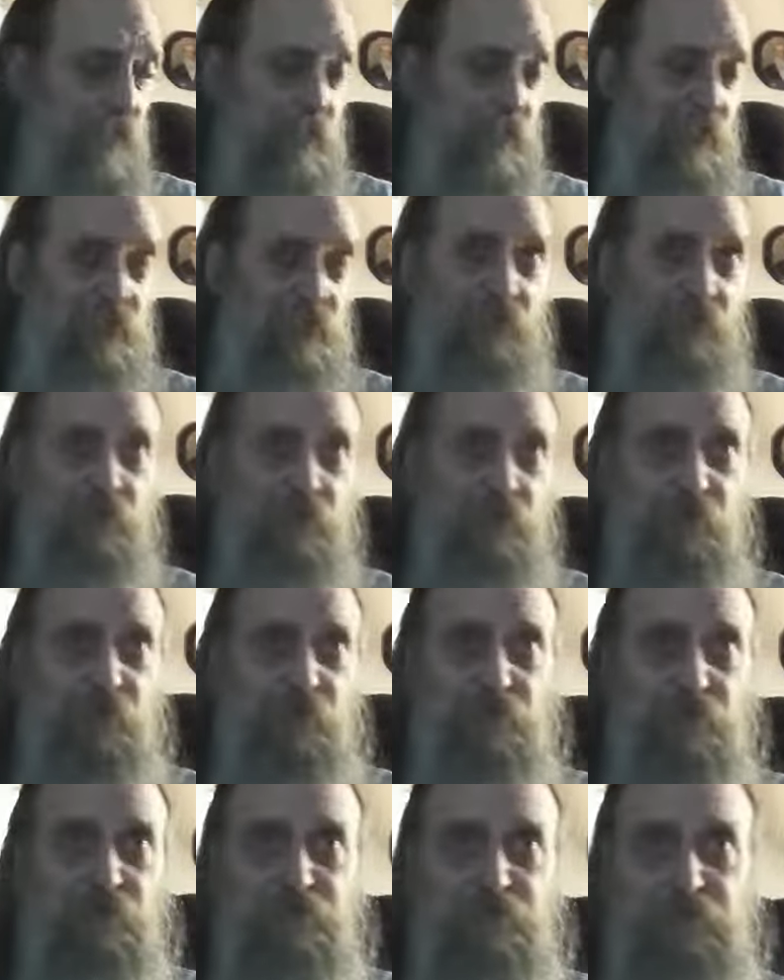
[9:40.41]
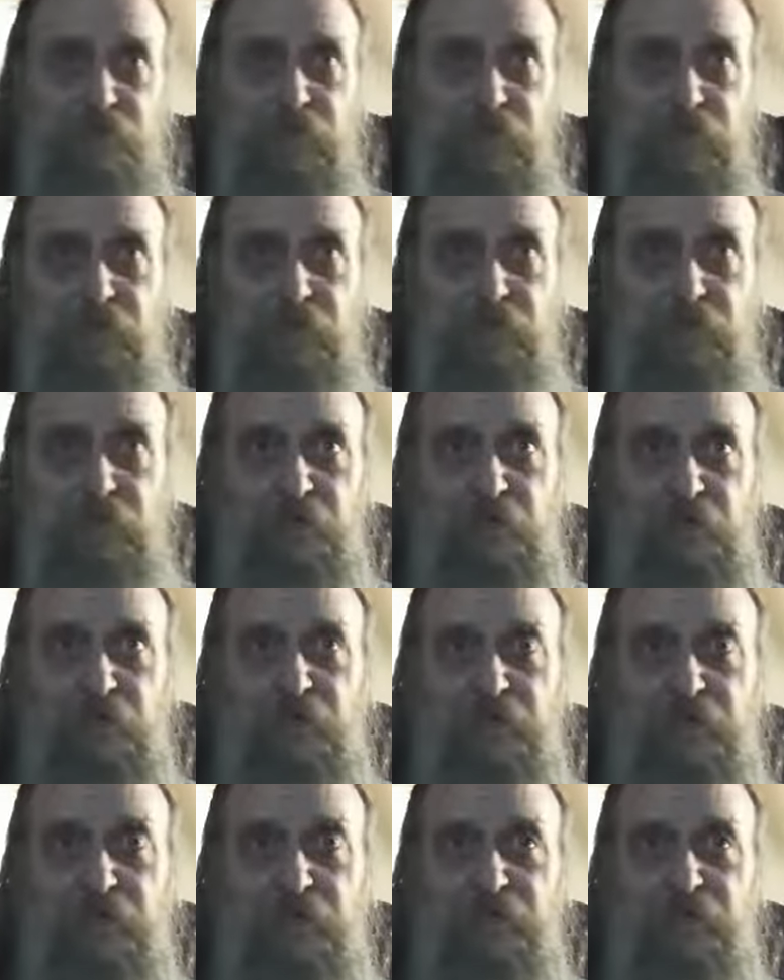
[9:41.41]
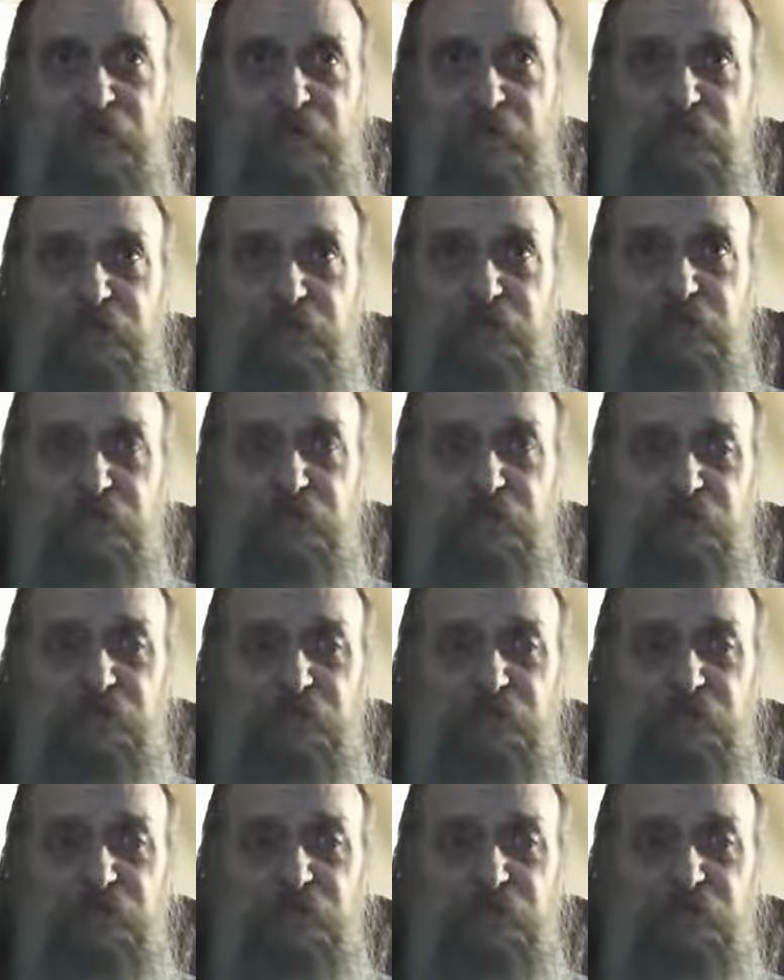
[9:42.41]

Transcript: So anyway, just to